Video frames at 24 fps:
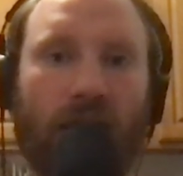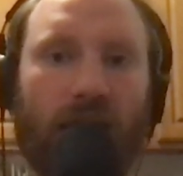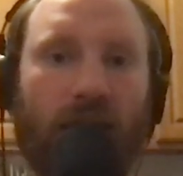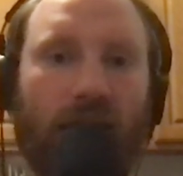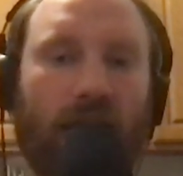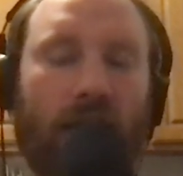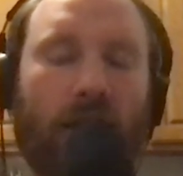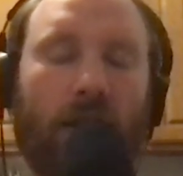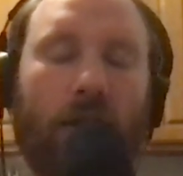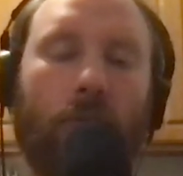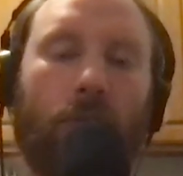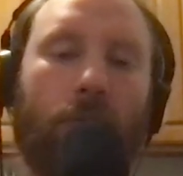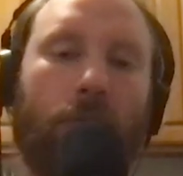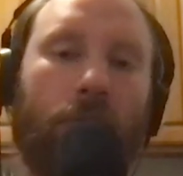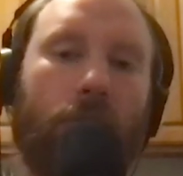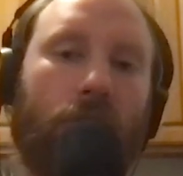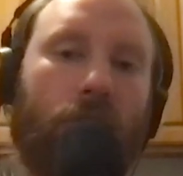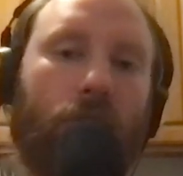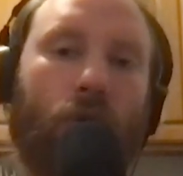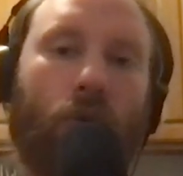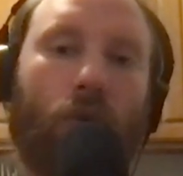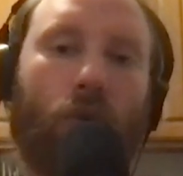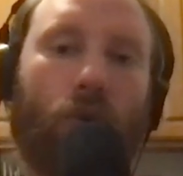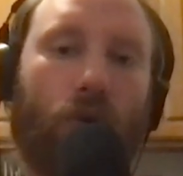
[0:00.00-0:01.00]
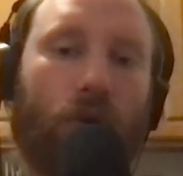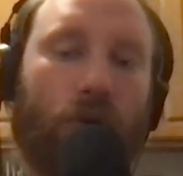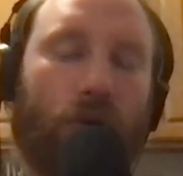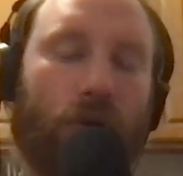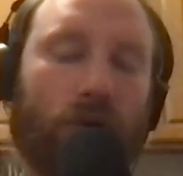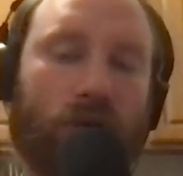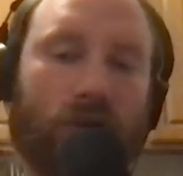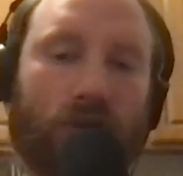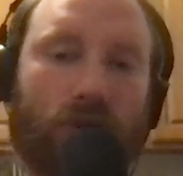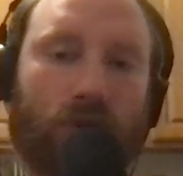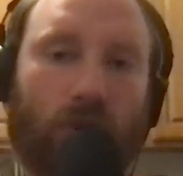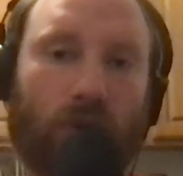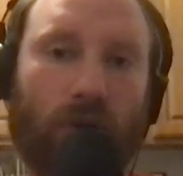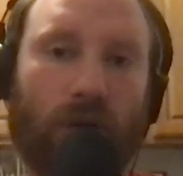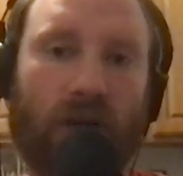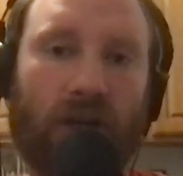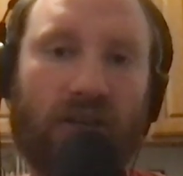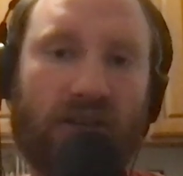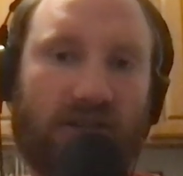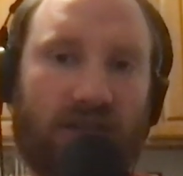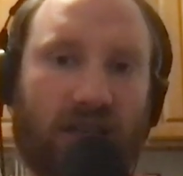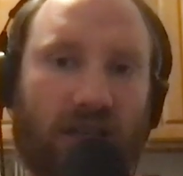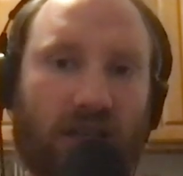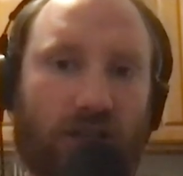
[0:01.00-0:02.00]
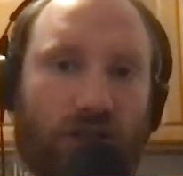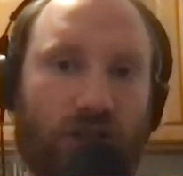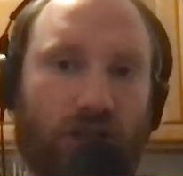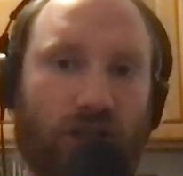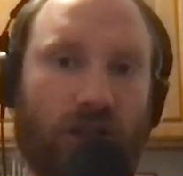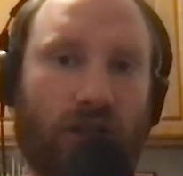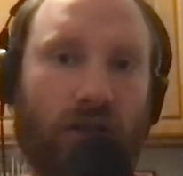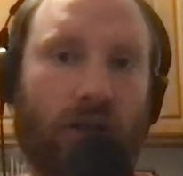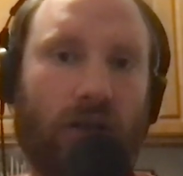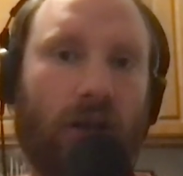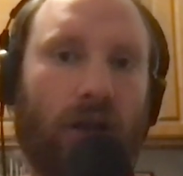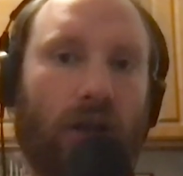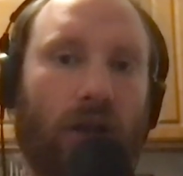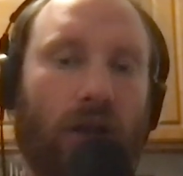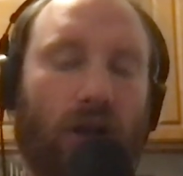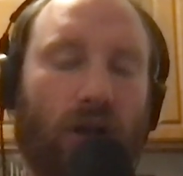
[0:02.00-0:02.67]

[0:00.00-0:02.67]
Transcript: Him, the Orioles organization,